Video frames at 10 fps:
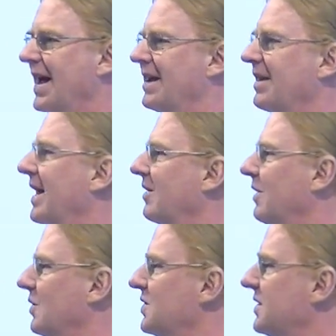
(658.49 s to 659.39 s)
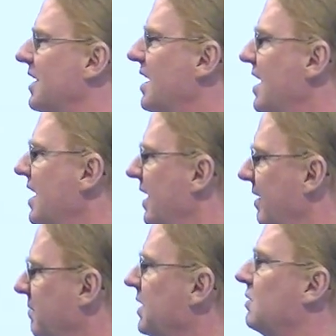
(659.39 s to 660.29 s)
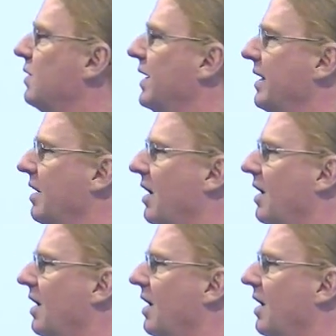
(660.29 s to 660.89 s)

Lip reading: that close between